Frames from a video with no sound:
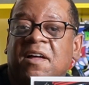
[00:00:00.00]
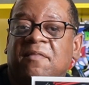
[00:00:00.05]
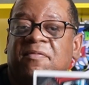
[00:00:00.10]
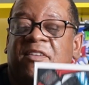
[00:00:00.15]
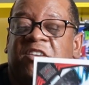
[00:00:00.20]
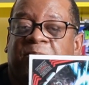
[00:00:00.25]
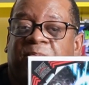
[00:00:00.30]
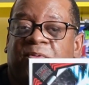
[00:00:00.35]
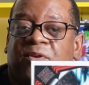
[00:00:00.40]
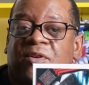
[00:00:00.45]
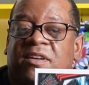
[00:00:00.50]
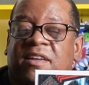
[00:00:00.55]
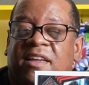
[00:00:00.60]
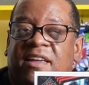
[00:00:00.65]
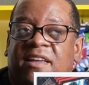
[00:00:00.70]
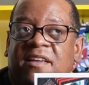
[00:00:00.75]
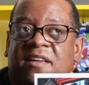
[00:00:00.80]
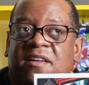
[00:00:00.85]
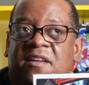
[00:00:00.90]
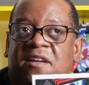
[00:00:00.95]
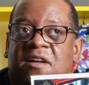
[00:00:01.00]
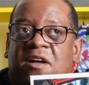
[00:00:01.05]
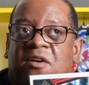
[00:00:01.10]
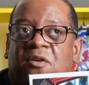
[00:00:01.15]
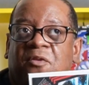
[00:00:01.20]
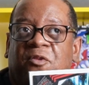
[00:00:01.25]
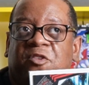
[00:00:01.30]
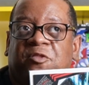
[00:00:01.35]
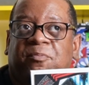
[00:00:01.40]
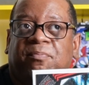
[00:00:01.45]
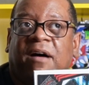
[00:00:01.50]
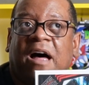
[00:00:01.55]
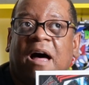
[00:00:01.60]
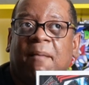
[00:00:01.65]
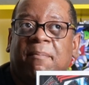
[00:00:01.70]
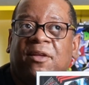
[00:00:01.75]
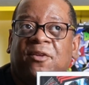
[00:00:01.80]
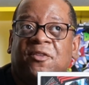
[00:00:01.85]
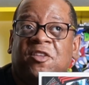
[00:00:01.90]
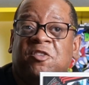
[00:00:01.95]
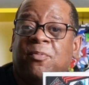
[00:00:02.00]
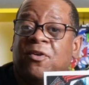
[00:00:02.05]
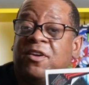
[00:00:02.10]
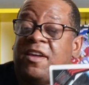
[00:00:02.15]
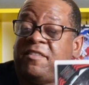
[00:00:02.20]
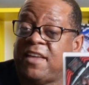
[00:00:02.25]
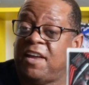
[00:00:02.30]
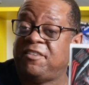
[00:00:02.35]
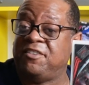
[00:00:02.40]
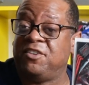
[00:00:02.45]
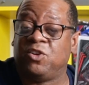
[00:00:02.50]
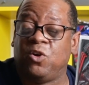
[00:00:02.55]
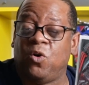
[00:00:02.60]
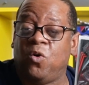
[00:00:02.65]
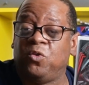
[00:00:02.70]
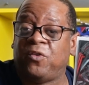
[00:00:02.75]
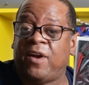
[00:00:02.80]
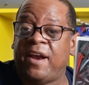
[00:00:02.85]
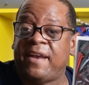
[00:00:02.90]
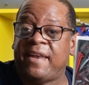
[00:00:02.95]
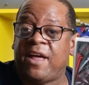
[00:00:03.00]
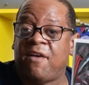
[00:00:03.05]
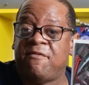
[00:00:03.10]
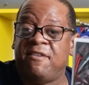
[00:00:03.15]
This book was popular. This book is actually cold right now.